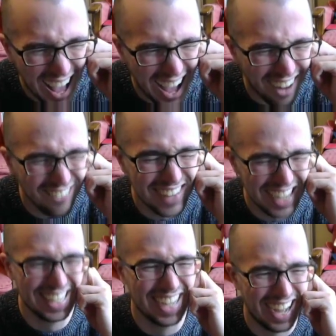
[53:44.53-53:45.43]
Oh my
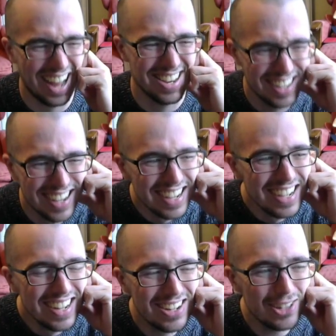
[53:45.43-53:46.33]
God.
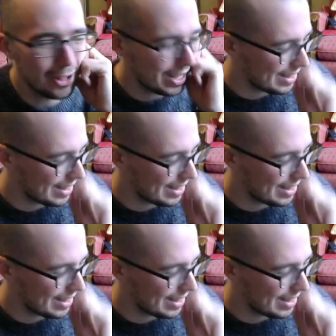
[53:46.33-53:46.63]
Just look at